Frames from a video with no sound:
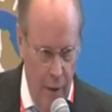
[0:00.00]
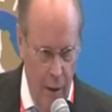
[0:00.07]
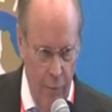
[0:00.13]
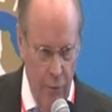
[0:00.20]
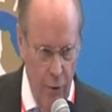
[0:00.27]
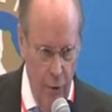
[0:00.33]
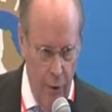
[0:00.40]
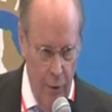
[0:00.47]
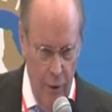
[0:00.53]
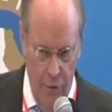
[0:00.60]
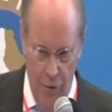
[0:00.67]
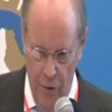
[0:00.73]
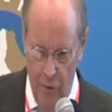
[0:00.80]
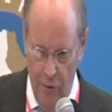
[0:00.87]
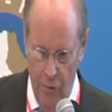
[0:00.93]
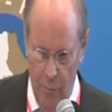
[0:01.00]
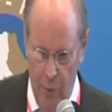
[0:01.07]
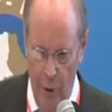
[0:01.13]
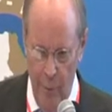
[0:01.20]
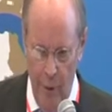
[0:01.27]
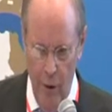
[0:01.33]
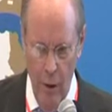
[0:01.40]
cover consists
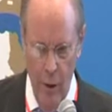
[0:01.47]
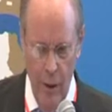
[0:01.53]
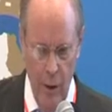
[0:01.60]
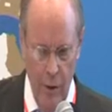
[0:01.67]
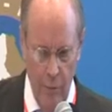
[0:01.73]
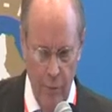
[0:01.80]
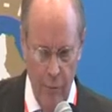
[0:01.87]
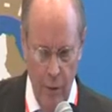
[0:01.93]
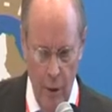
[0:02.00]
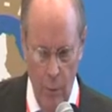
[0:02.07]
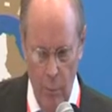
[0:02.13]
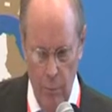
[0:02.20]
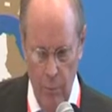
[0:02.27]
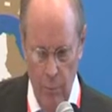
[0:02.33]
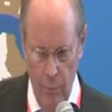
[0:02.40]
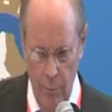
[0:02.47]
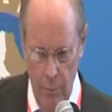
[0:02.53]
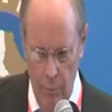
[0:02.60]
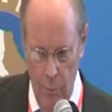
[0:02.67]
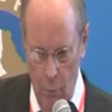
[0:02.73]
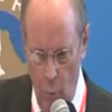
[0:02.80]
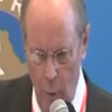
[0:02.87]
primarily of
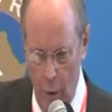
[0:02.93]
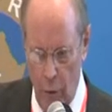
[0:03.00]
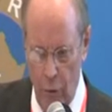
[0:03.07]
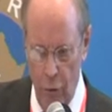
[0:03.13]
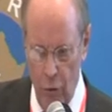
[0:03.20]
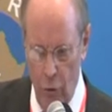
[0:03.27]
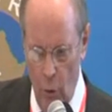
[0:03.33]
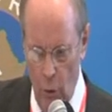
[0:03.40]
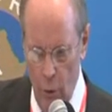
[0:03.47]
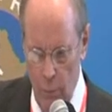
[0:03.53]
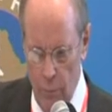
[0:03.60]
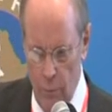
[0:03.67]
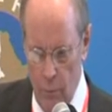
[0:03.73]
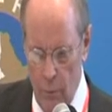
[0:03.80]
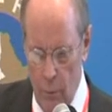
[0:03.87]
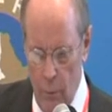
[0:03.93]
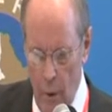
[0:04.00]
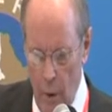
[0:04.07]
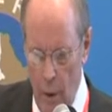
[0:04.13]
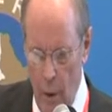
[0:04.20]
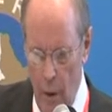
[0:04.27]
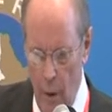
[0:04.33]
well control,
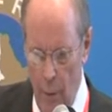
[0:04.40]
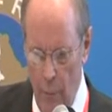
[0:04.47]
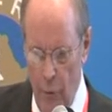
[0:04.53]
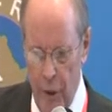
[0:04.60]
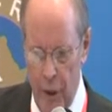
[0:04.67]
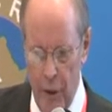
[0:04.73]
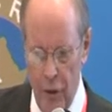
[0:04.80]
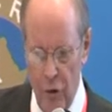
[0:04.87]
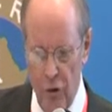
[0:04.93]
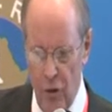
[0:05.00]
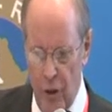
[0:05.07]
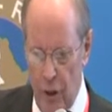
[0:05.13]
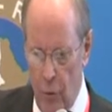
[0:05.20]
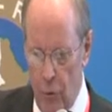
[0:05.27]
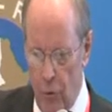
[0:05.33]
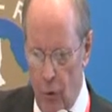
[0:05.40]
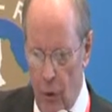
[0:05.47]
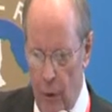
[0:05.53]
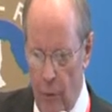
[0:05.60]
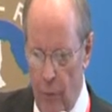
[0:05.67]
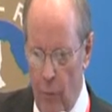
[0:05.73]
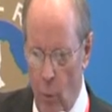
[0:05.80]
reconditioning or
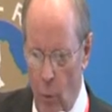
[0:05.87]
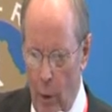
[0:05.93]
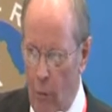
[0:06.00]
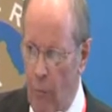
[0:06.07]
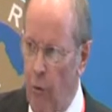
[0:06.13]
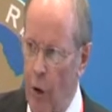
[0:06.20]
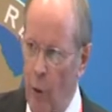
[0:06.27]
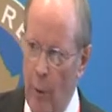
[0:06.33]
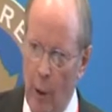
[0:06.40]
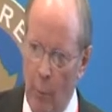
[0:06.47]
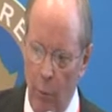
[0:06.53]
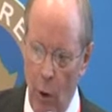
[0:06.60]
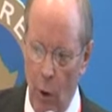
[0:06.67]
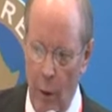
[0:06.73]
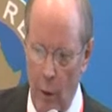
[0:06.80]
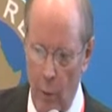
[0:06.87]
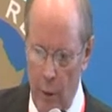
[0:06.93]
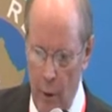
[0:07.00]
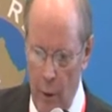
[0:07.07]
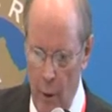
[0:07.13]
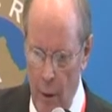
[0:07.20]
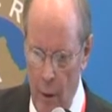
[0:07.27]
drilling of the well following a blowout,
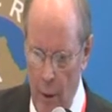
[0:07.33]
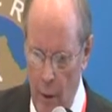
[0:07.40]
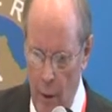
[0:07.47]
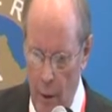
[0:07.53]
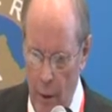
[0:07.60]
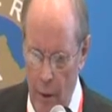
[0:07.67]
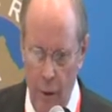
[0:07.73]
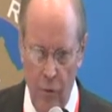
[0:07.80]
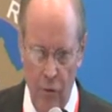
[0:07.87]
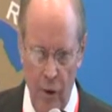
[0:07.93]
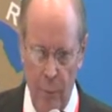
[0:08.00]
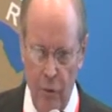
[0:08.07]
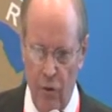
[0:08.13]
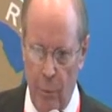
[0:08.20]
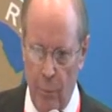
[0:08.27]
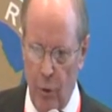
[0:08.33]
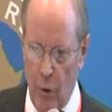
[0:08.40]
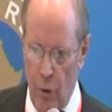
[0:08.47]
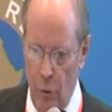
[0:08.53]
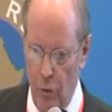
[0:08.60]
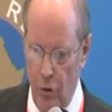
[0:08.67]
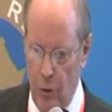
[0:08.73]
seepage and
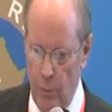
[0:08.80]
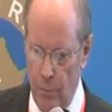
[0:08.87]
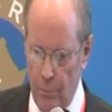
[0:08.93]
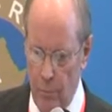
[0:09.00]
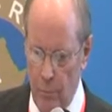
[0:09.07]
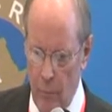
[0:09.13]
pollution,